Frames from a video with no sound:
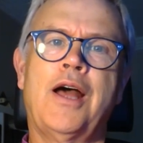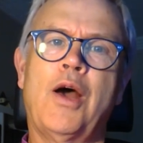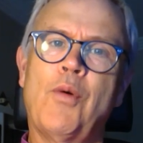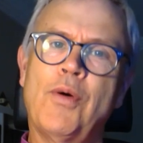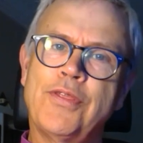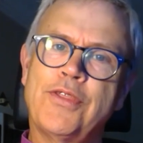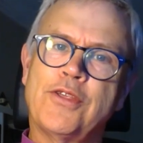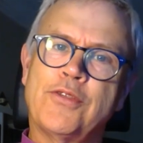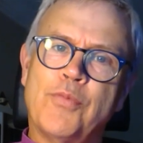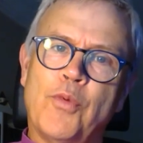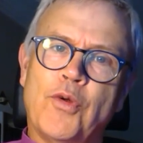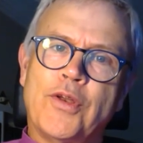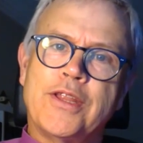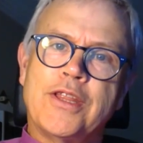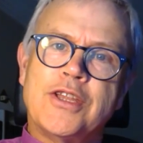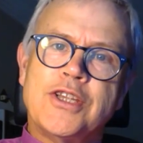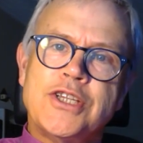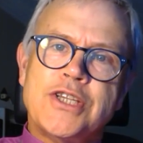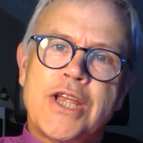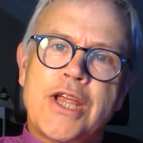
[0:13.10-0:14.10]
I want this morning
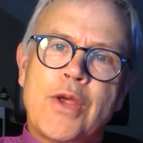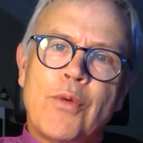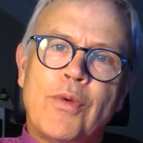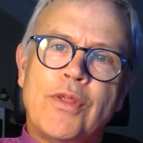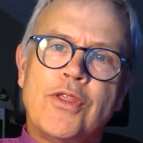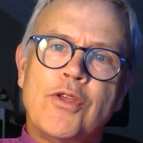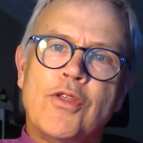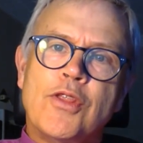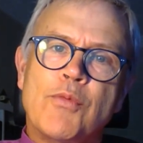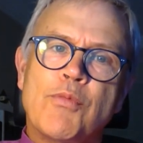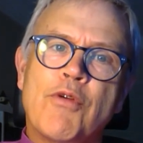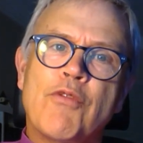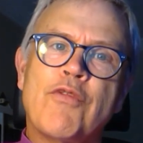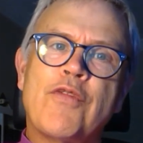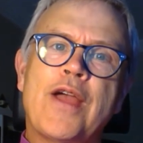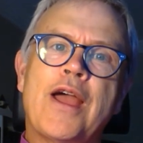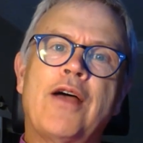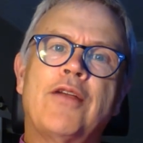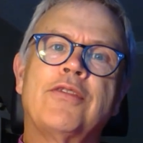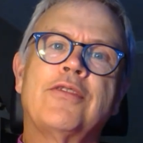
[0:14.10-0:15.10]
to share with you the
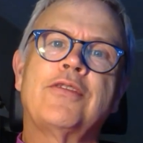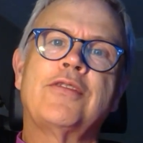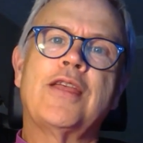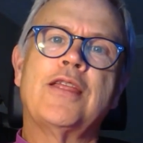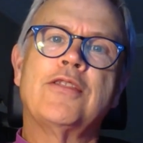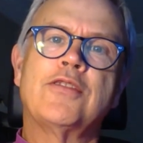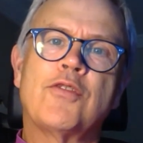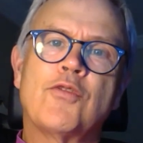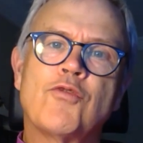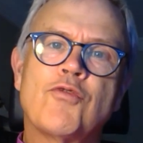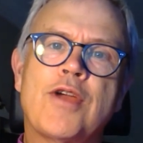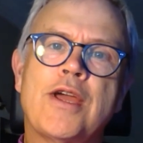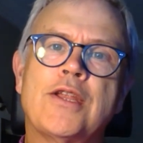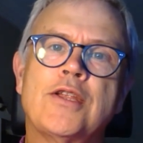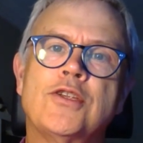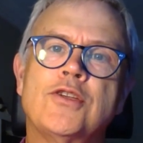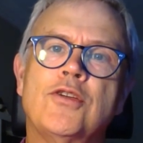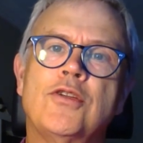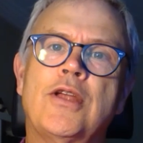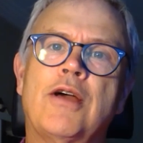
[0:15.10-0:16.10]
profound sense of
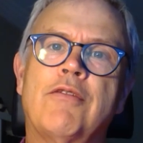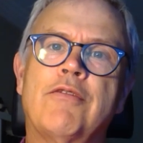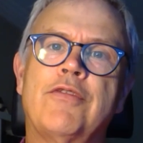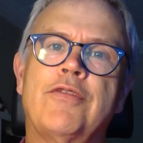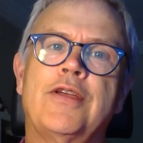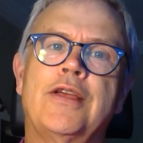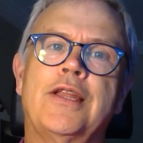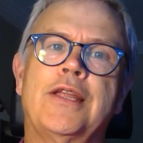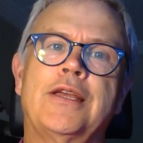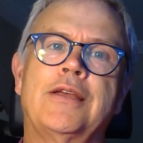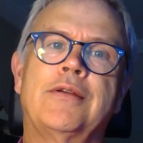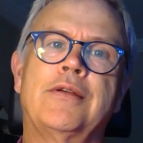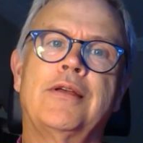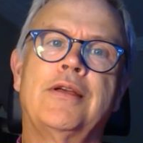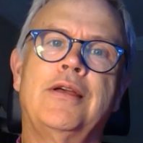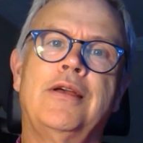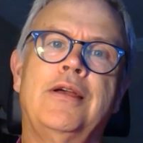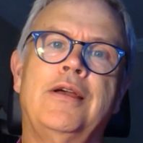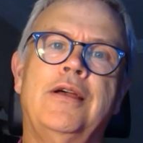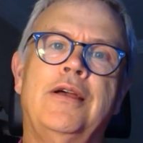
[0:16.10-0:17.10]
gratitude I'm feeling.
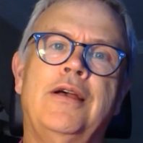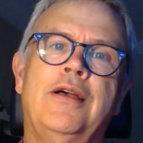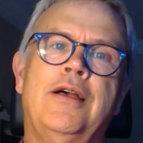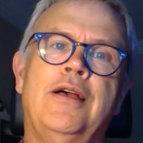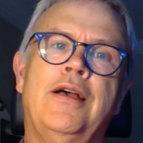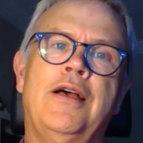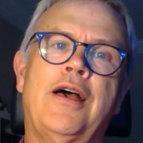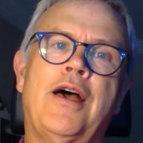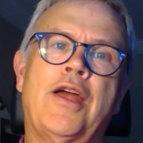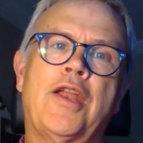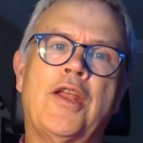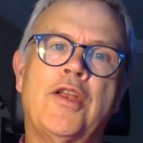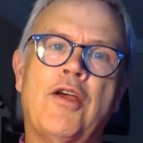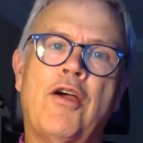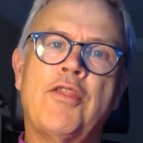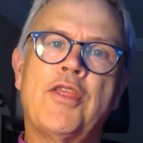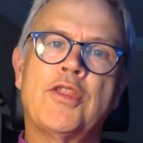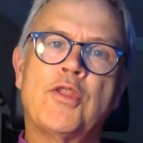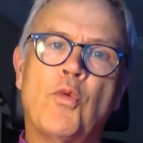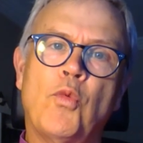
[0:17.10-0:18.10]
And I
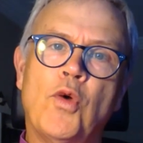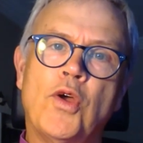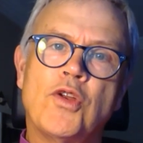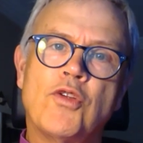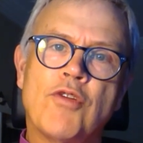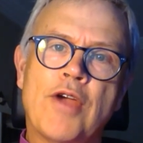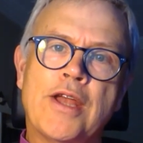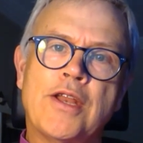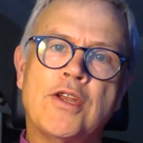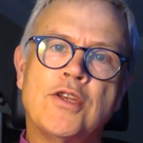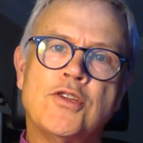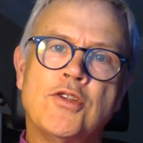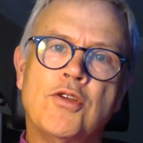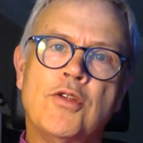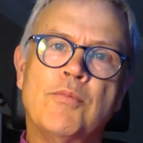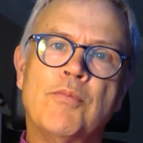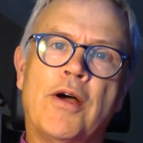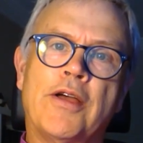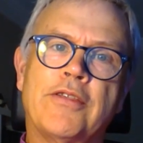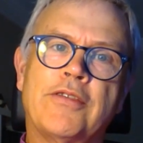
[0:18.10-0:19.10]
know that the word
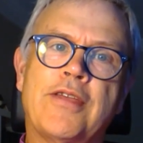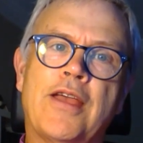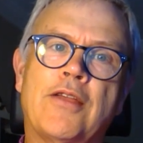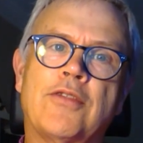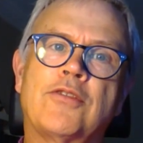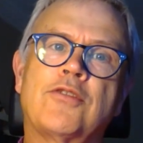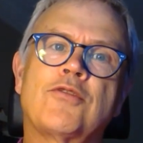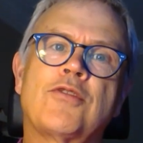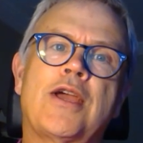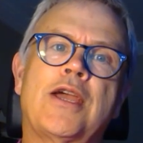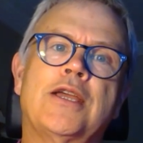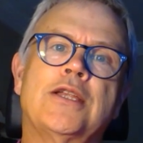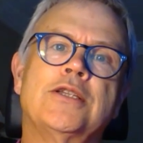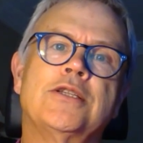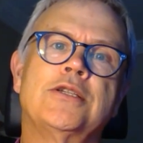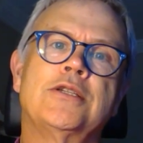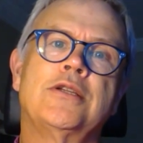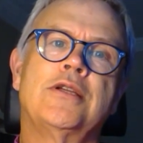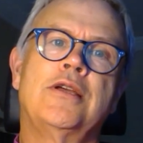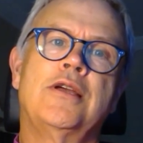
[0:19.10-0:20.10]
gratitude might sound
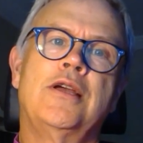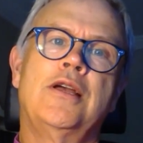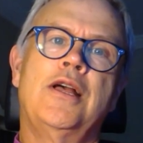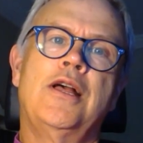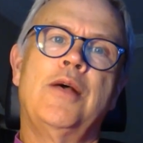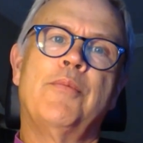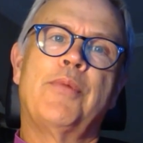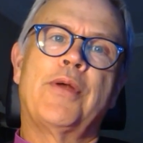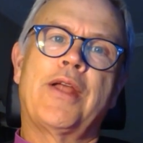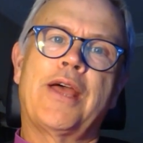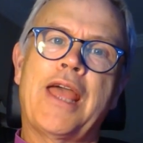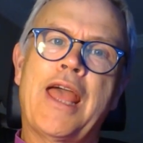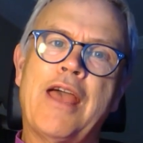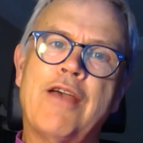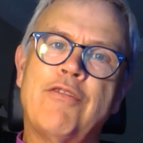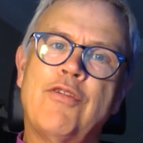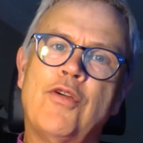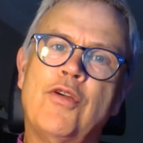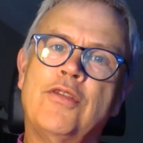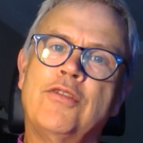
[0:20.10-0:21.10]
strange, but I
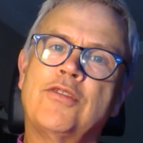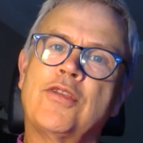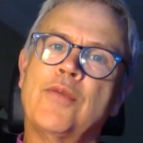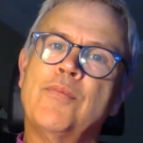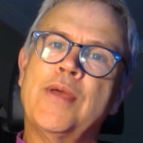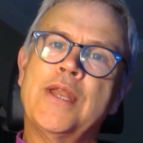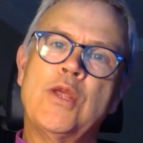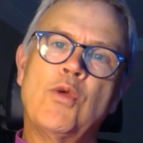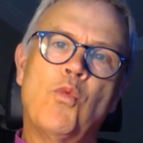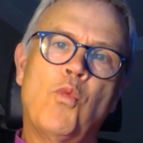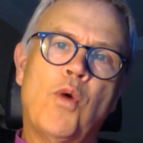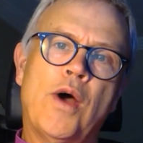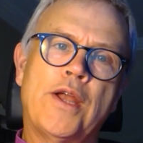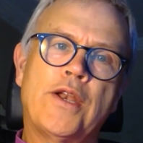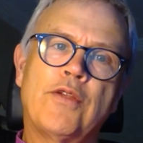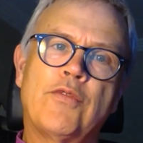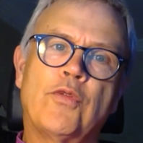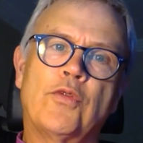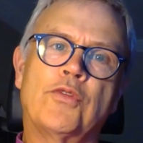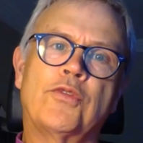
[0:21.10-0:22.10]
have heard so many
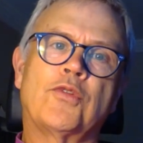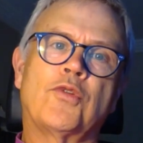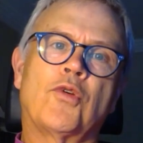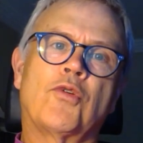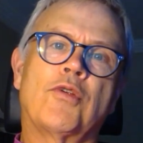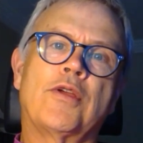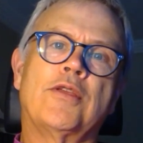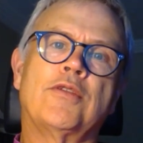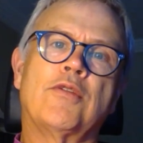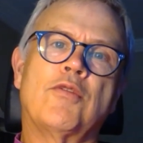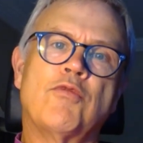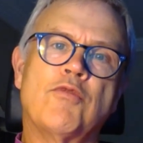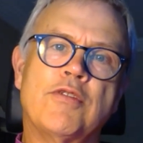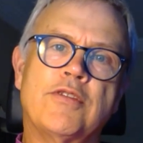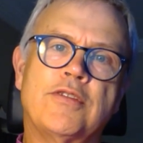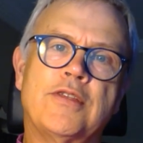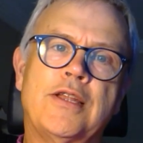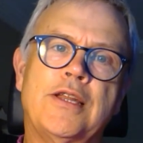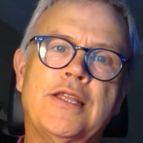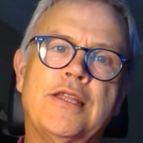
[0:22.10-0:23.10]
wonderful stories of
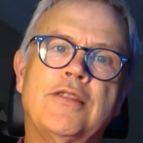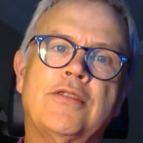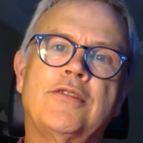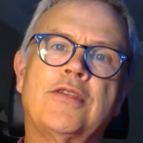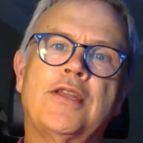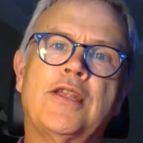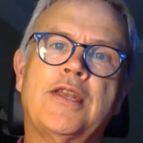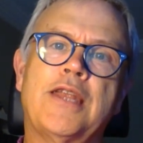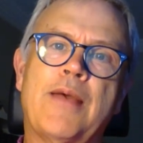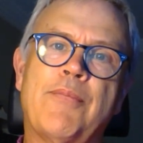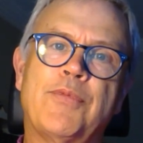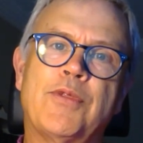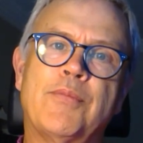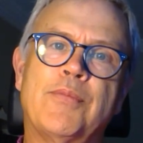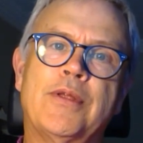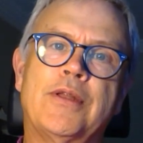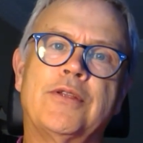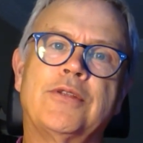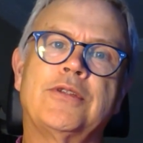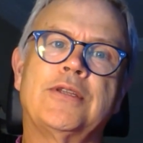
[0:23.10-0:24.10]
resilience and
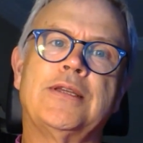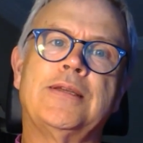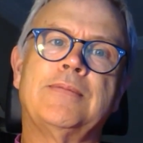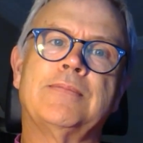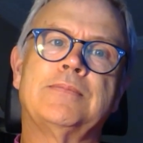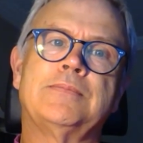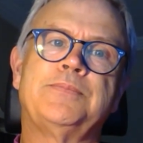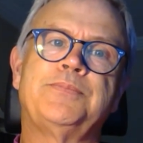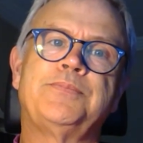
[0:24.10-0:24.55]
adaptability.